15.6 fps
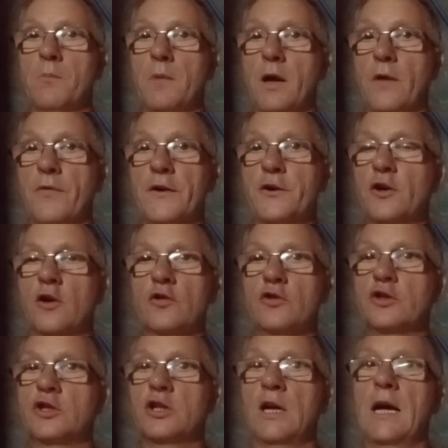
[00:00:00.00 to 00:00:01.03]
And the
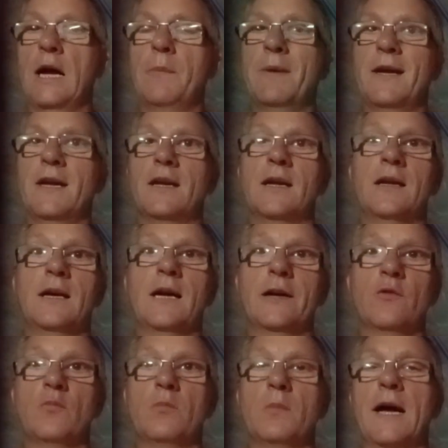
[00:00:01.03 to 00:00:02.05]
dogs, I mean, I
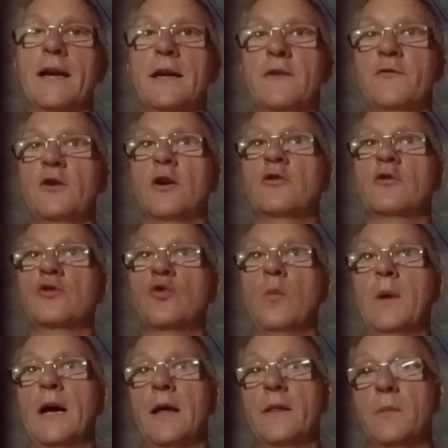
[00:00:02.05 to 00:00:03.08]
don't mind if dogs
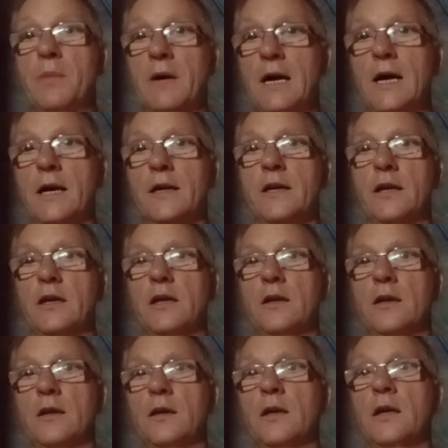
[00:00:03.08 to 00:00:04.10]
come out and they bark at
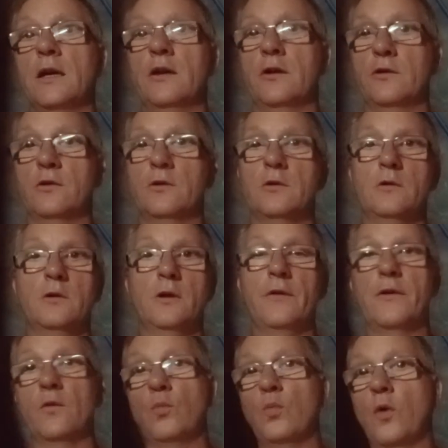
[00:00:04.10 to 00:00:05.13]
you, you know,
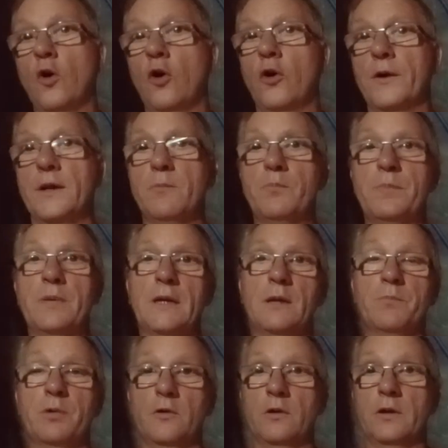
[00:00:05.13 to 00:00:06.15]
and they're warning
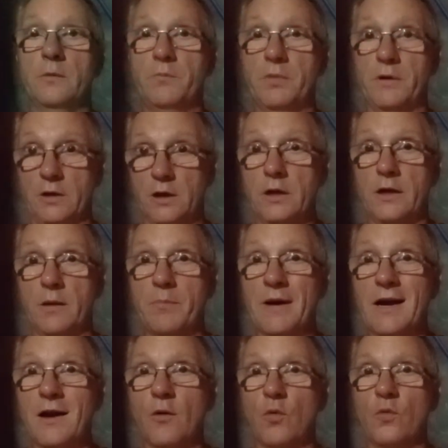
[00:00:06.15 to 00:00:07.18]
people that you're
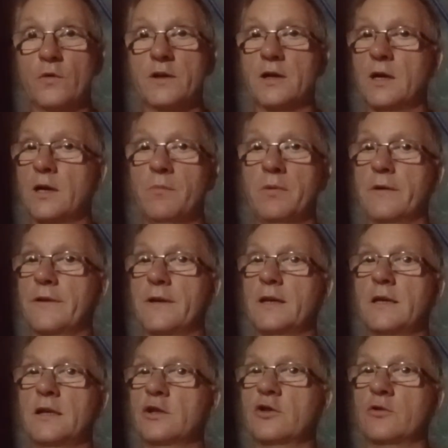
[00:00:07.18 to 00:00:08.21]
about. But
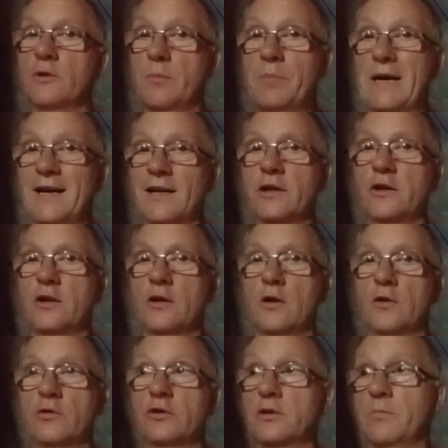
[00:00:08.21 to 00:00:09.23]
these are a pack of
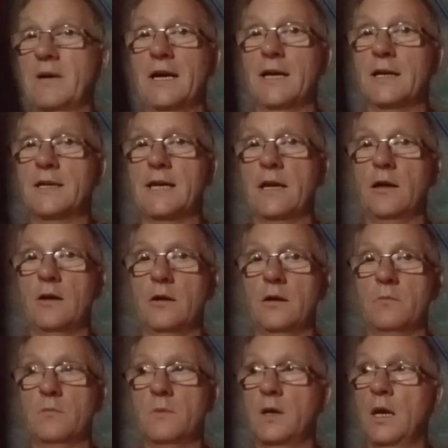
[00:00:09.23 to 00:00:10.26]
dogs, about 10 of
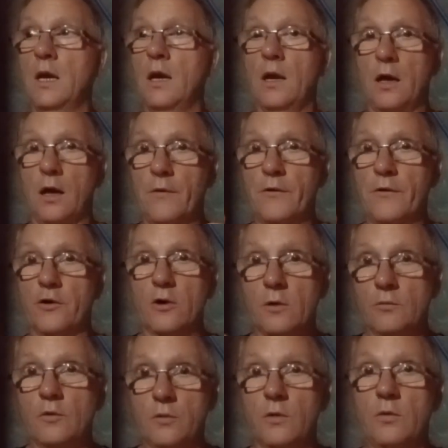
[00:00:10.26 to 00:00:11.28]
them, and they're
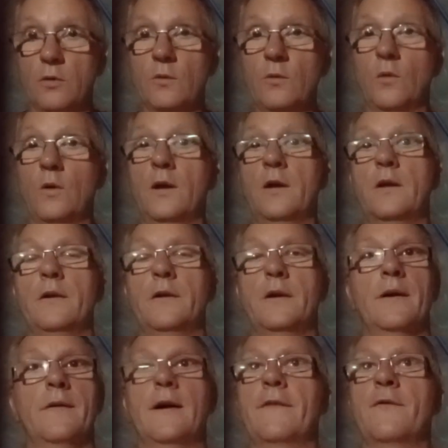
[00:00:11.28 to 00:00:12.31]
all, oh,
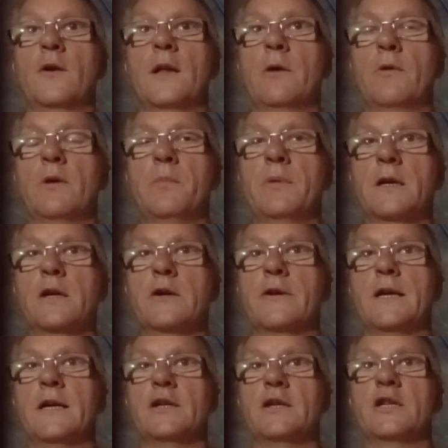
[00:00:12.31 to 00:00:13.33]
I thought that were a bit
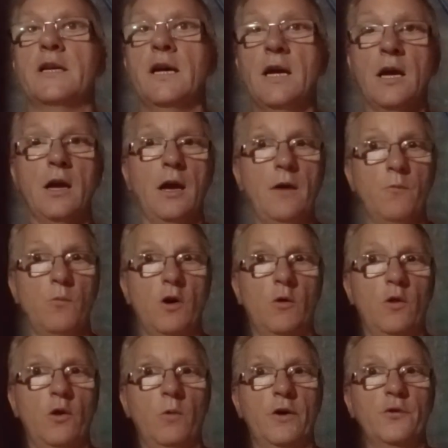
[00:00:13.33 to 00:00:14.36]
crazy. And
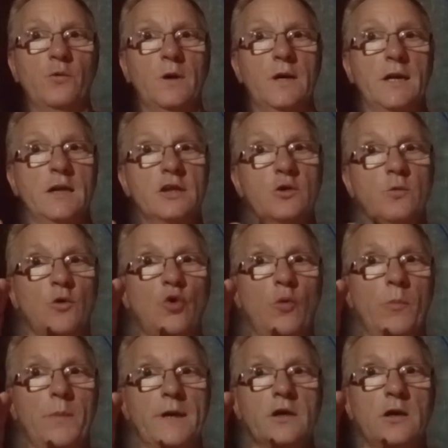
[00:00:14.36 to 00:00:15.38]
what they were doing is they were
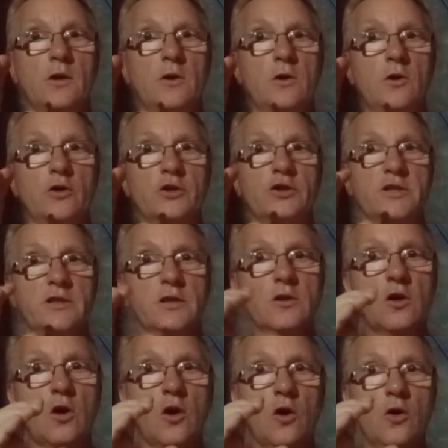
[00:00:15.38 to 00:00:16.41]
coming closer
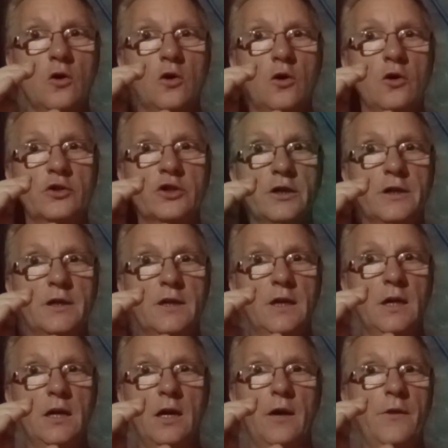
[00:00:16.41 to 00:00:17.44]
and closer,
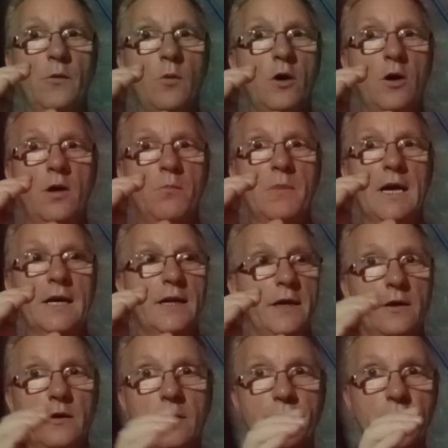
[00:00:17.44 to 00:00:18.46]
and they weren't
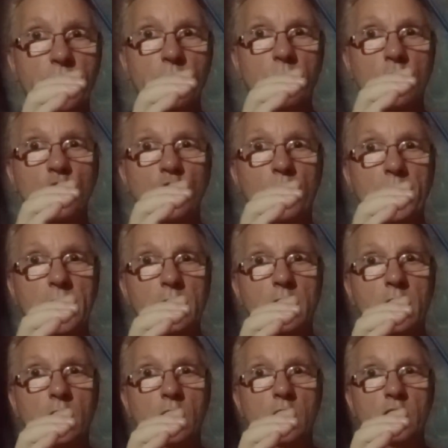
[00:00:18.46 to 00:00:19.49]
backing off, and they were coming
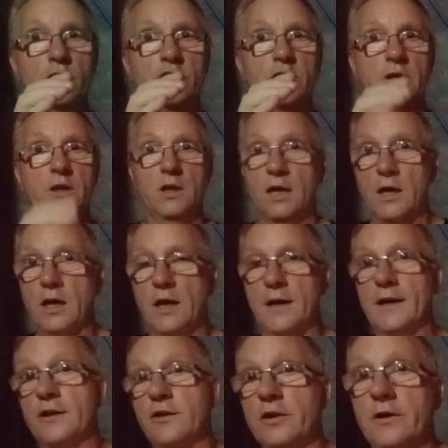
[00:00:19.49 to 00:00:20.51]
closer.
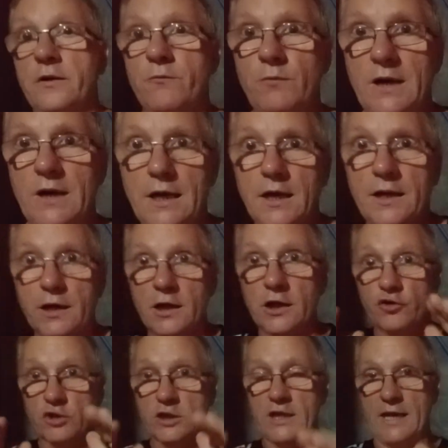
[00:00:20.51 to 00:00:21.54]
And I turned round and I
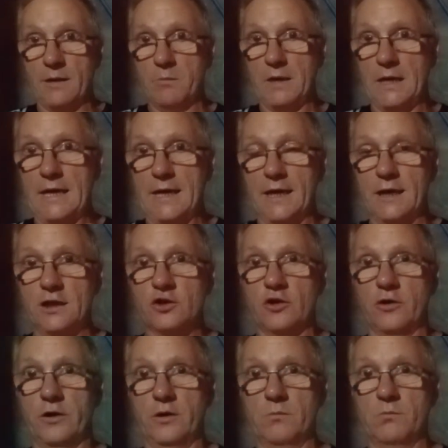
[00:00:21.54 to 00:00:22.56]
just kept my eyes
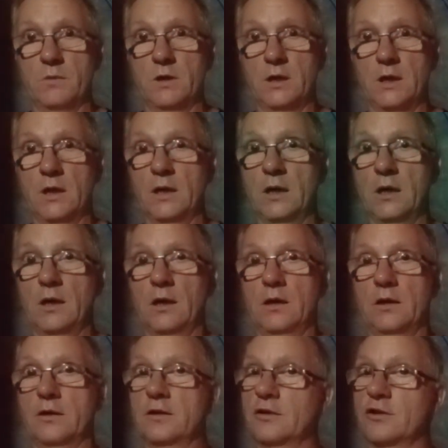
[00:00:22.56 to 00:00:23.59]
on them.
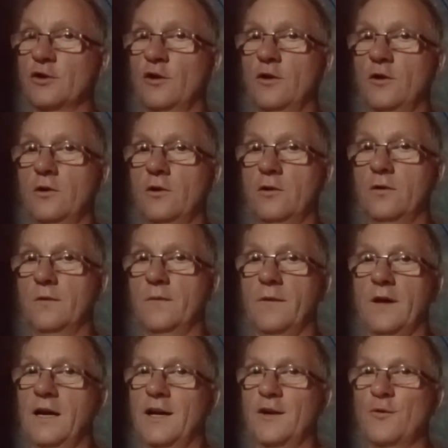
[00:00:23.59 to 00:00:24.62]
So
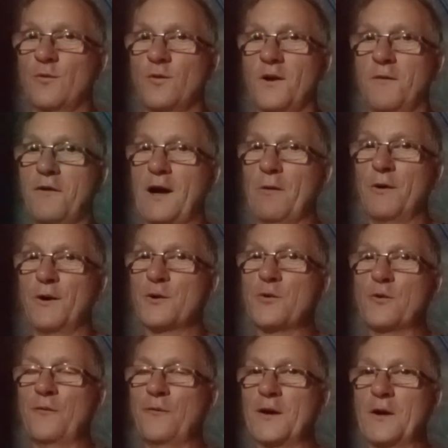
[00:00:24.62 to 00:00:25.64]
I don't know if that were a
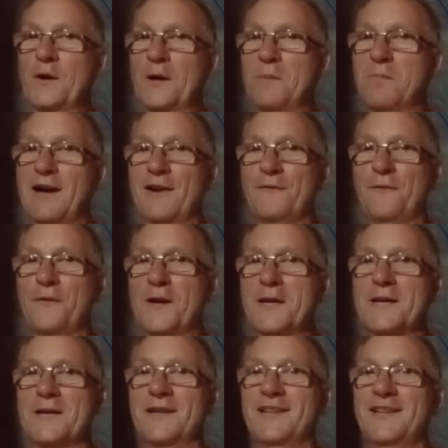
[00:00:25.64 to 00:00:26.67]
good thing or a bad
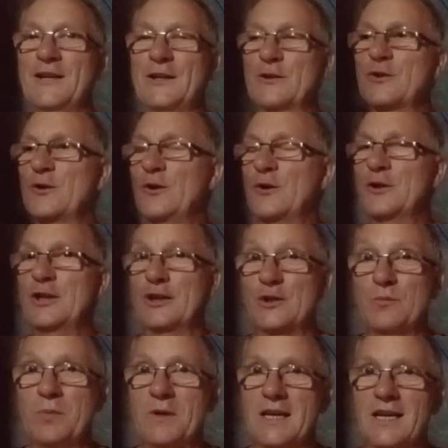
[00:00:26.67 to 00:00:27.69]
thing, so to
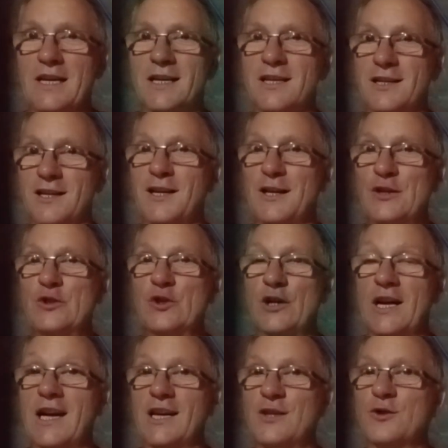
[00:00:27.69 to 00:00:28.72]
speak. You need your
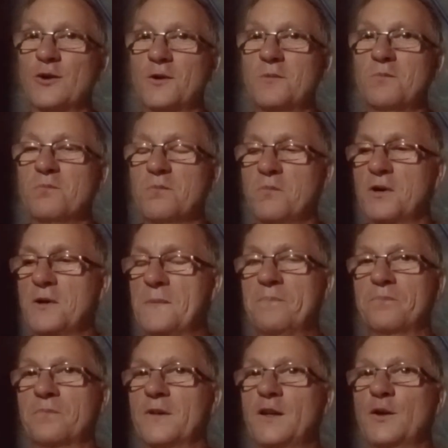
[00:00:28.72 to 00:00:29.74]
eyes on them, but
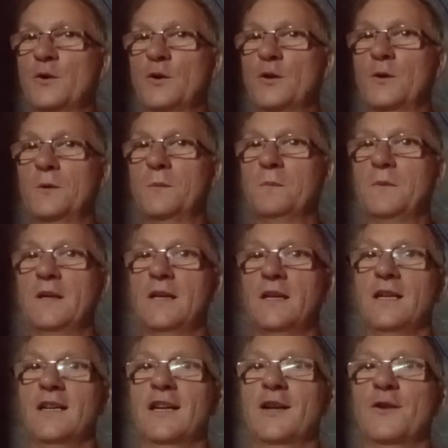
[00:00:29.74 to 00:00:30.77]
you know,
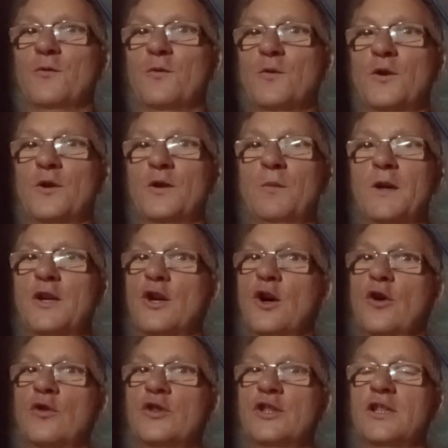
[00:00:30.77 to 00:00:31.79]
I don't know. With
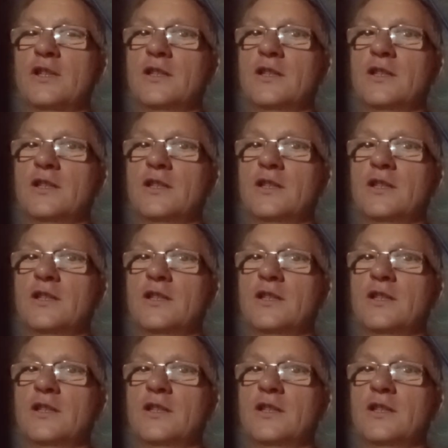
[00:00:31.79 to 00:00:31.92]
dogs,